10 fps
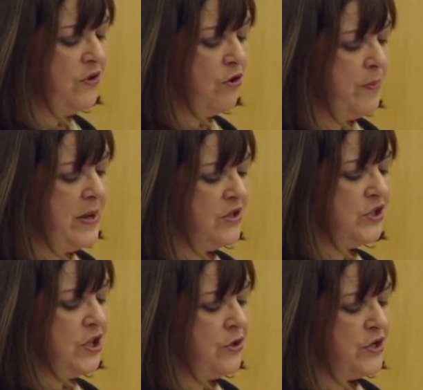European
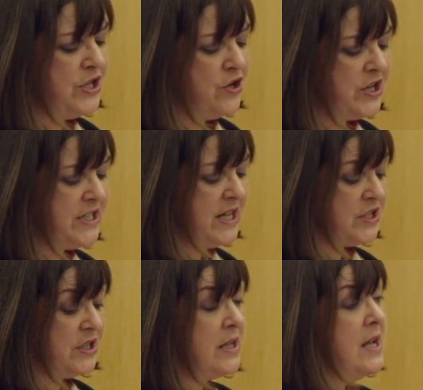security
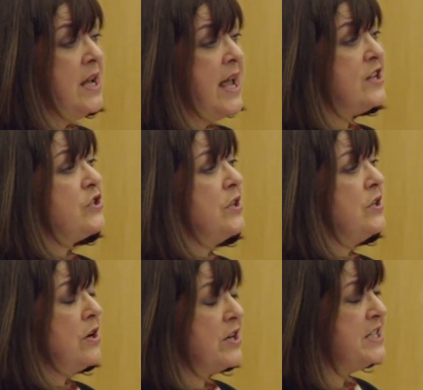architecture
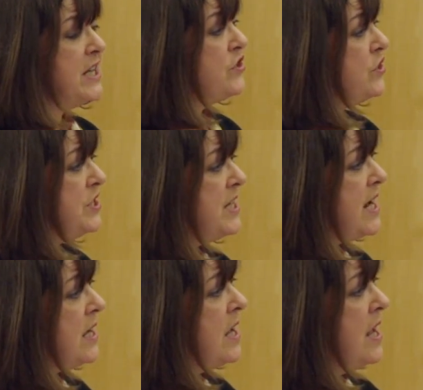to
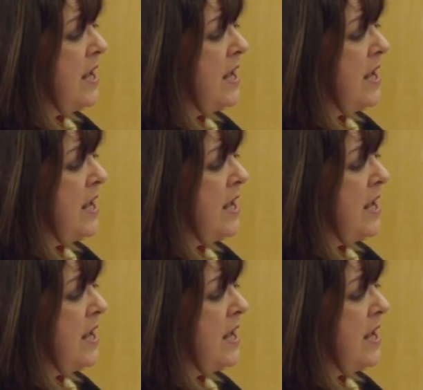take